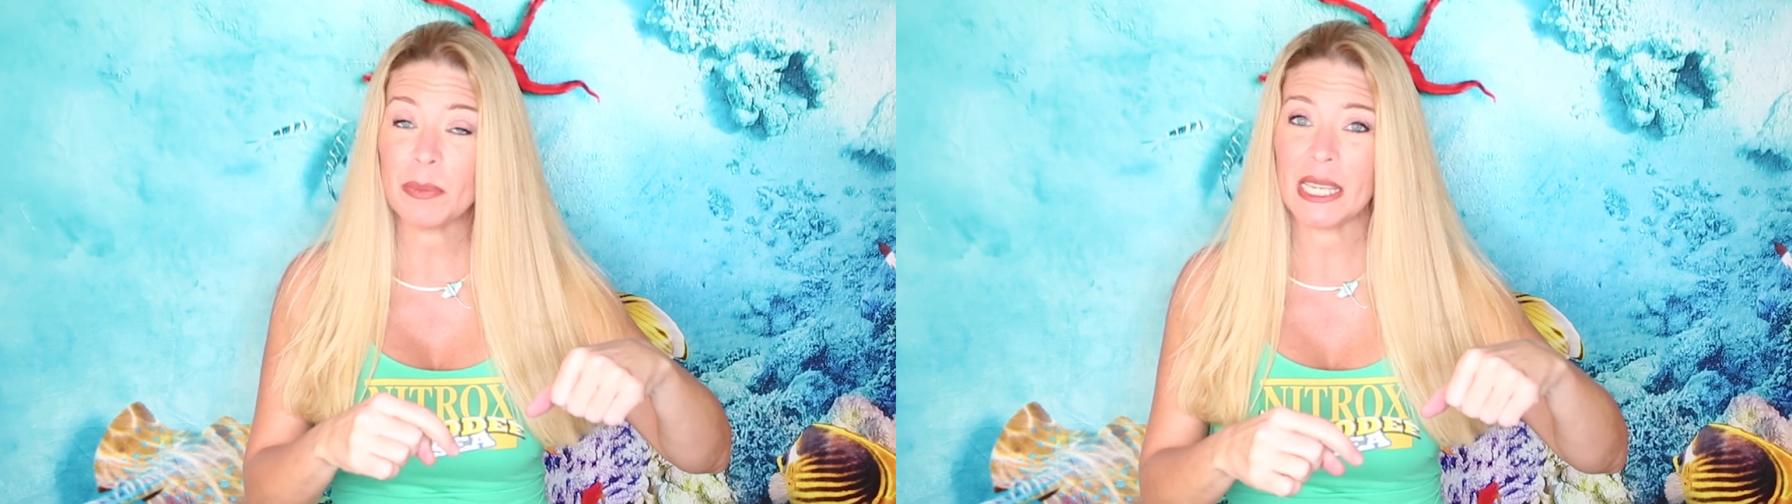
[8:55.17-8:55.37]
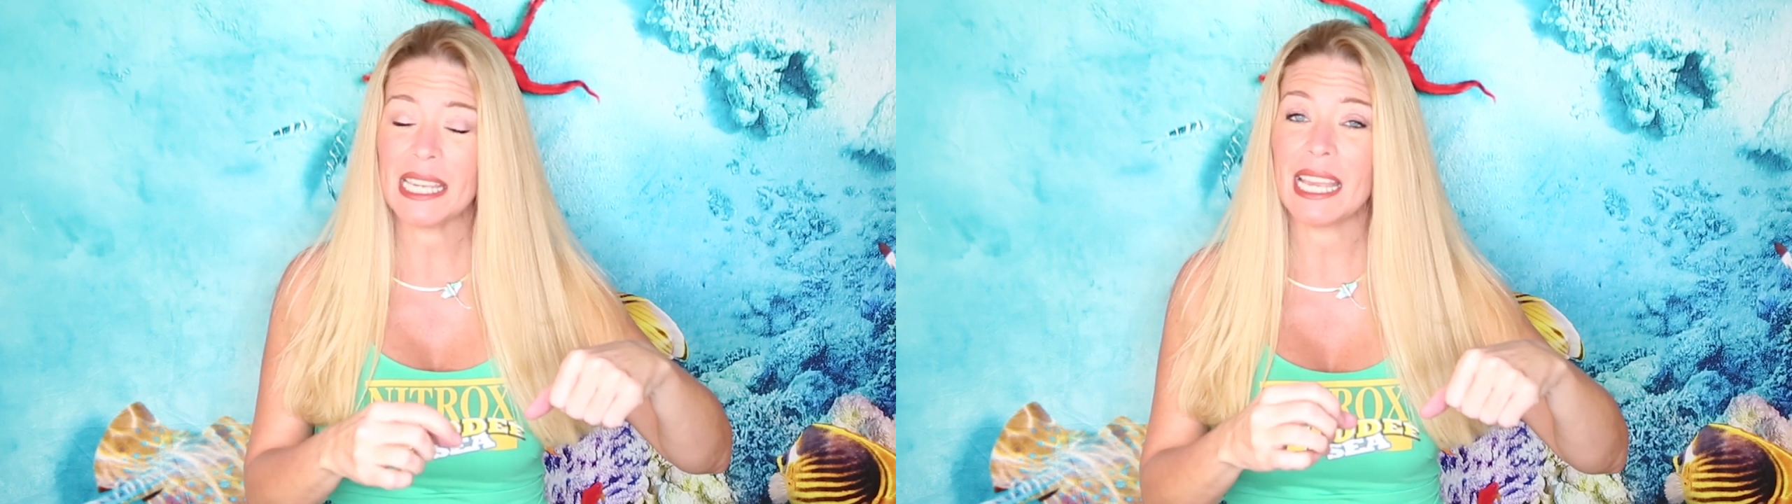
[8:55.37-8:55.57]

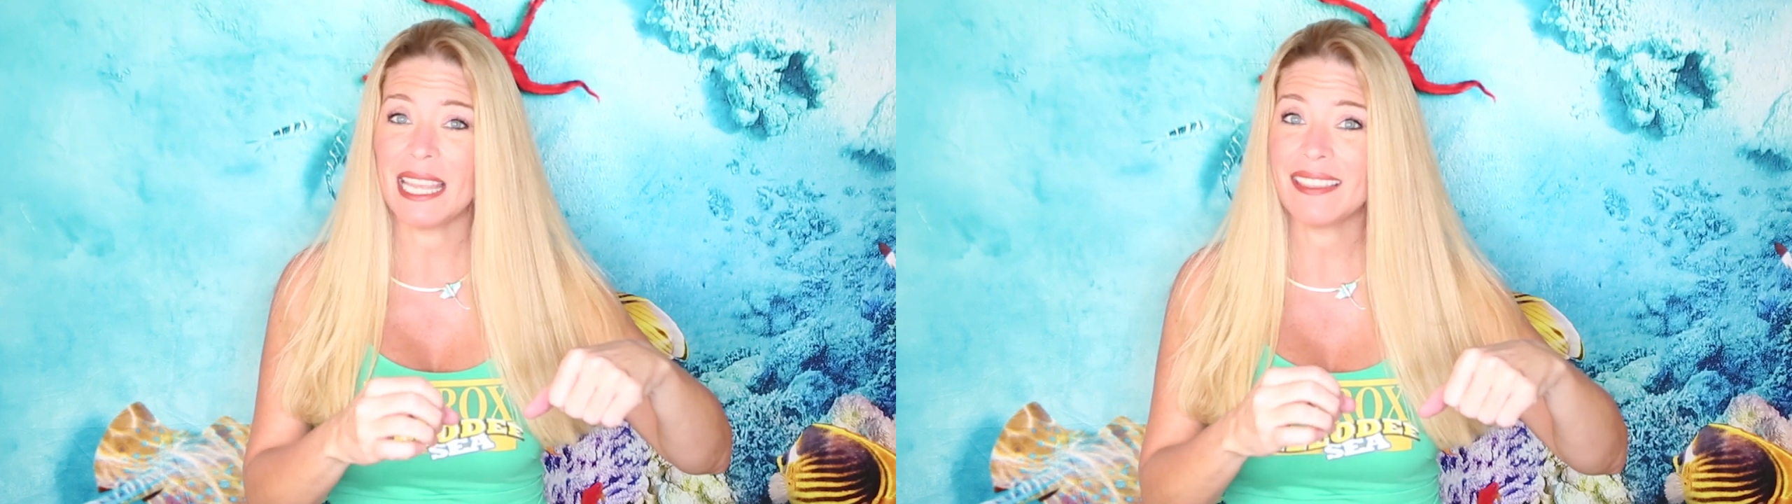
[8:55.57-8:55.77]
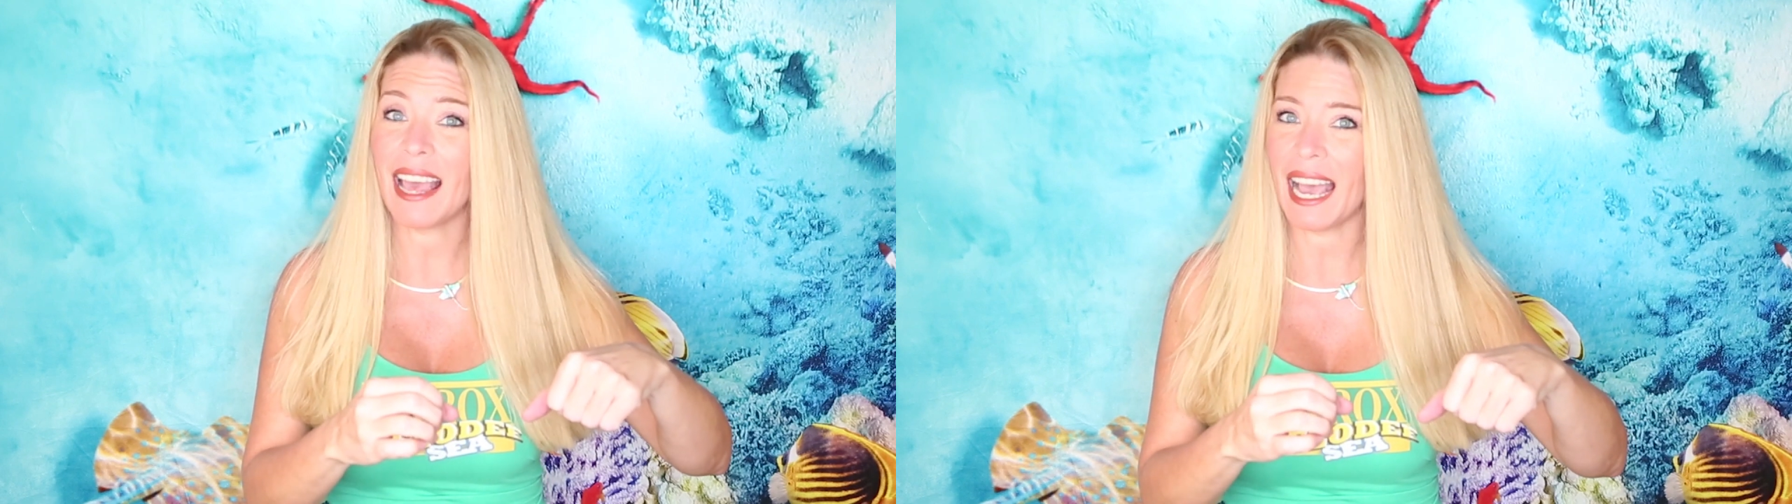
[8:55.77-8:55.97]
be
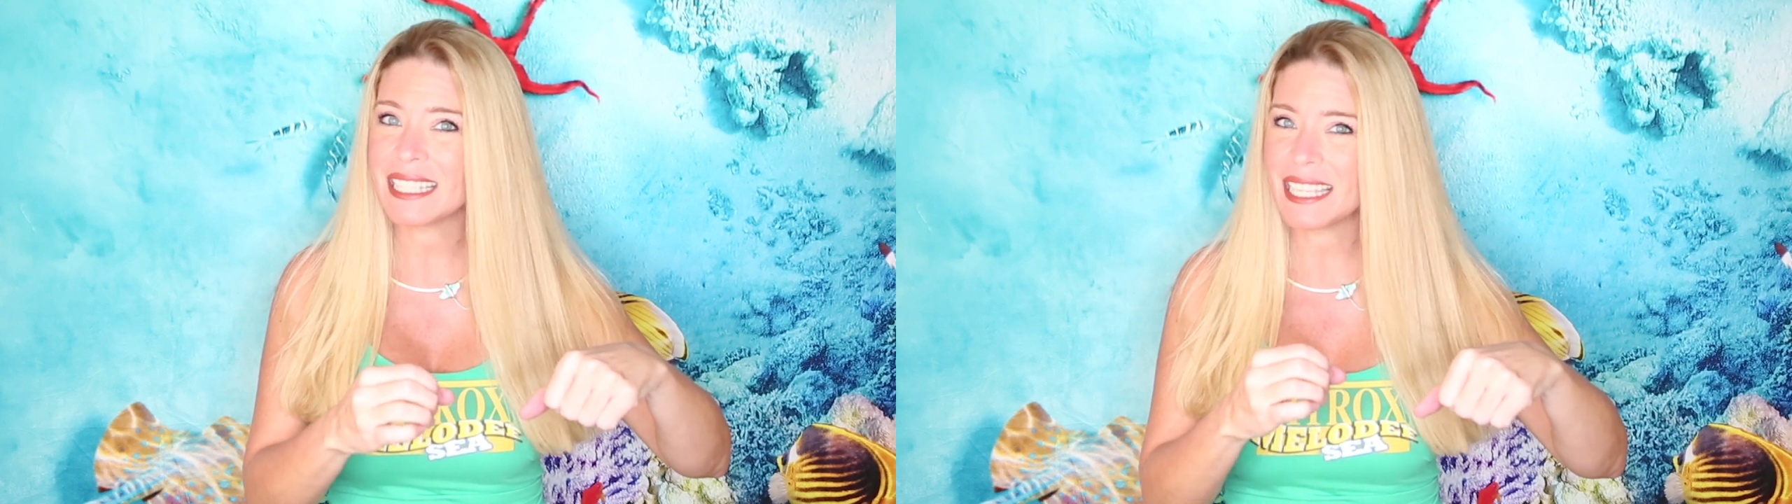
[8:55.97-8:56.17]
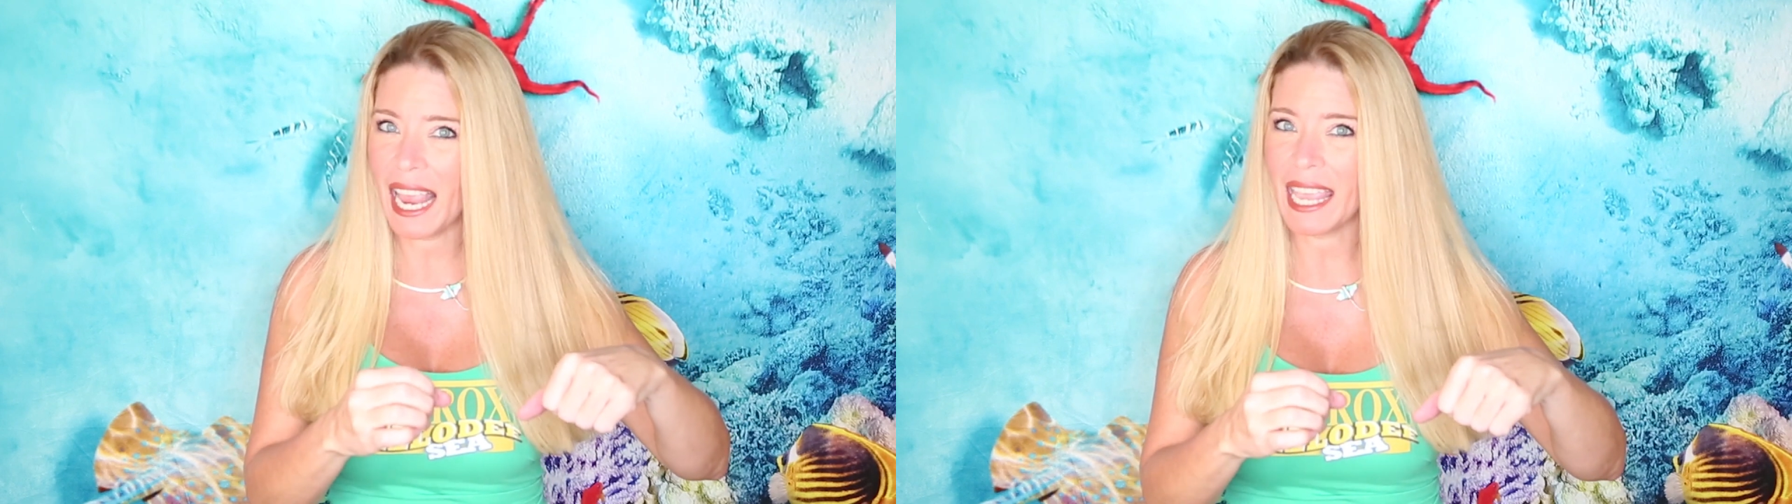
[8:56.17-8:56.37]
in
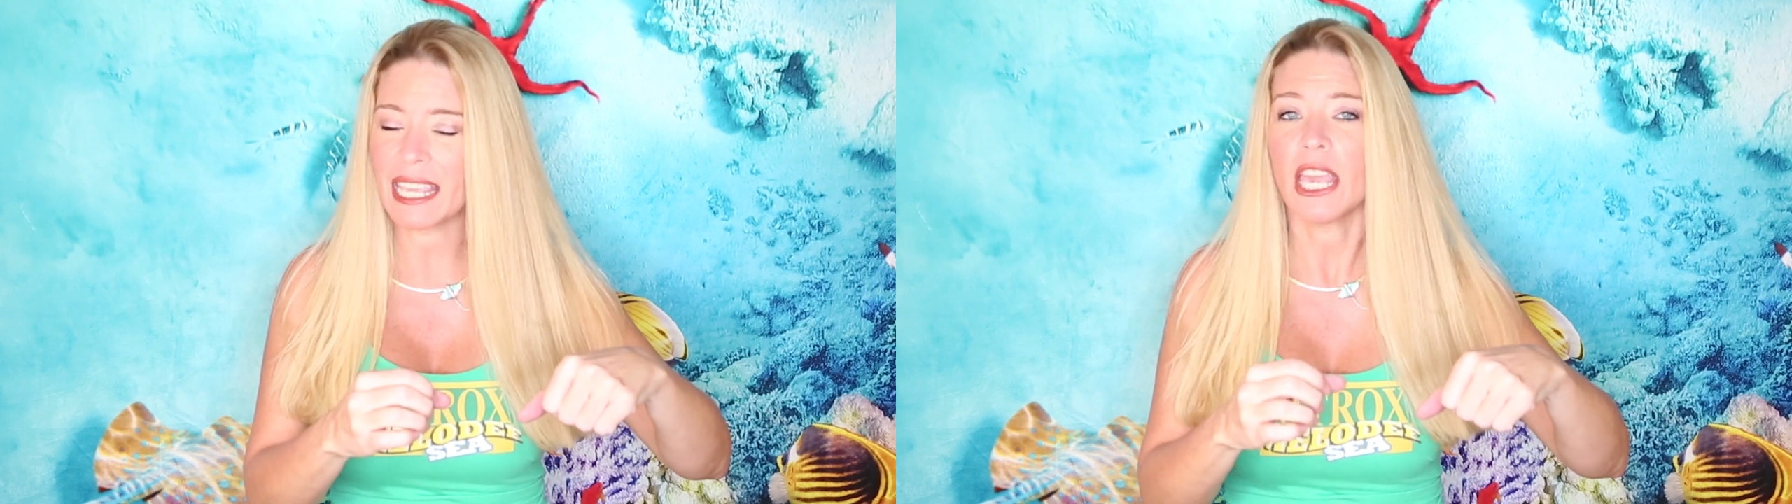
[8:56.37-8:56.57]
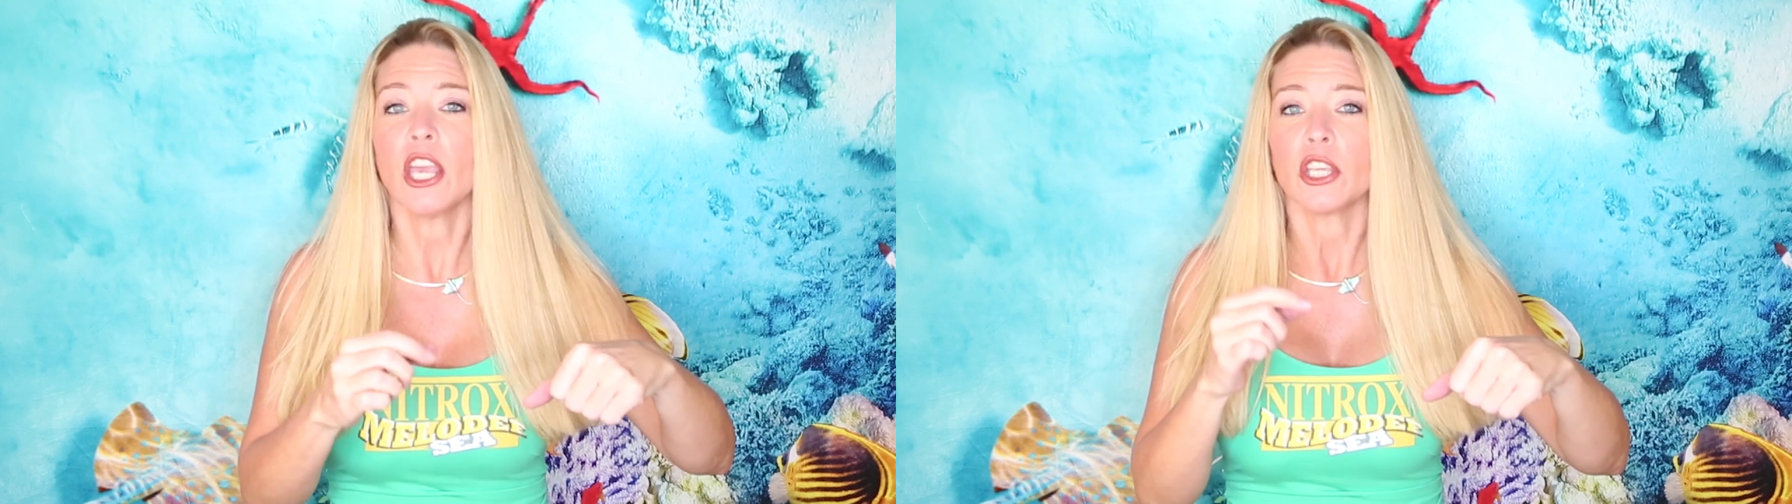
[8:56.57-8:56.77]
that tank.